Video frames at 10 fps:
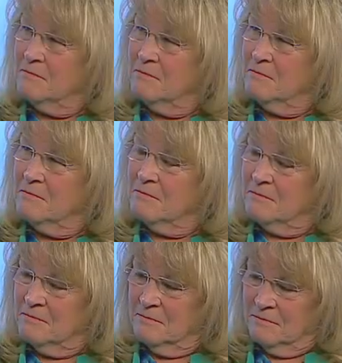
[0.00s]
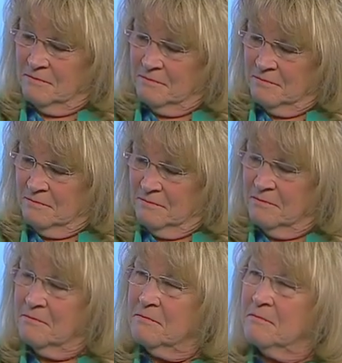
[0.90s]

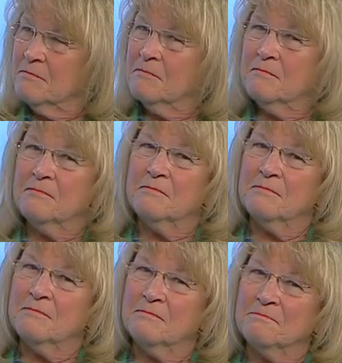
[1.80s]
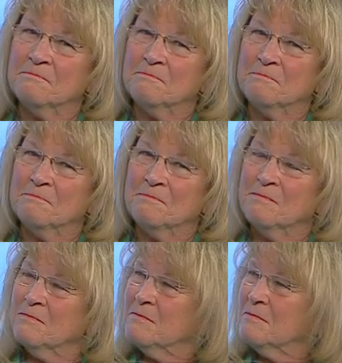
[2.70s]

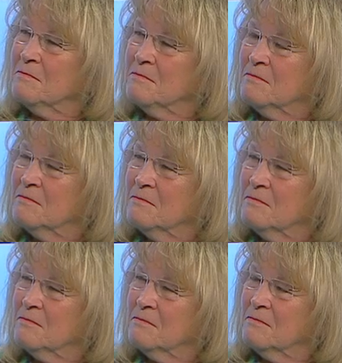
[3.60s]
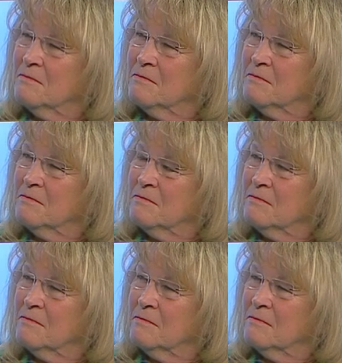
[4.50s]

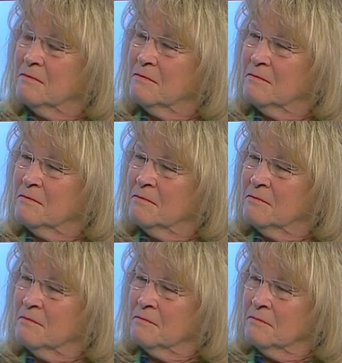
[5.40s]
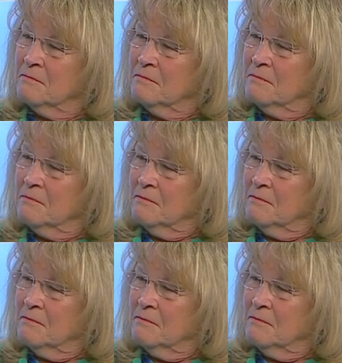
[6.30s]
[no speech]